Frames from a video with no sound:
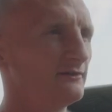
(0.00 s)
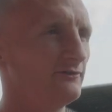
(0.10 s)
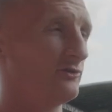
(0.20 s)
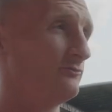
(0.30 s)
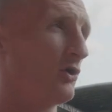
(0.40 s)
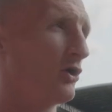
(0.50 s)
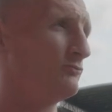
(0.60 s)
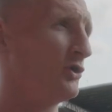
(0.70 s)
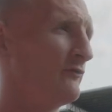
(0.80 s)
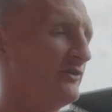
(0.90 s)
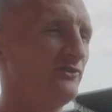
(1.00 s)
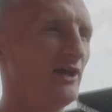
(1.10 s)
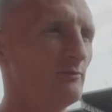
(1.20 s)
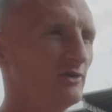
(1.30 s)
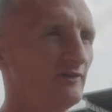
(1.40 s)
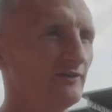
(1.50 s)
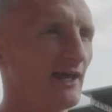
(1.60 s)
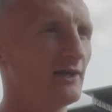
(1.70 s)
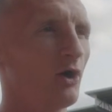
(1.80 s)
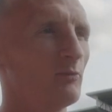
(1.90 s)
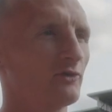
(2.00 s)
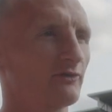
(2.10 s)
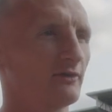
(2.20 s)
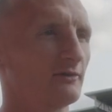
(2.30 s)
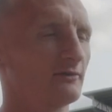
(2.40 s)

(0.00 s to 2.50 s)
It's another statement of intent almost.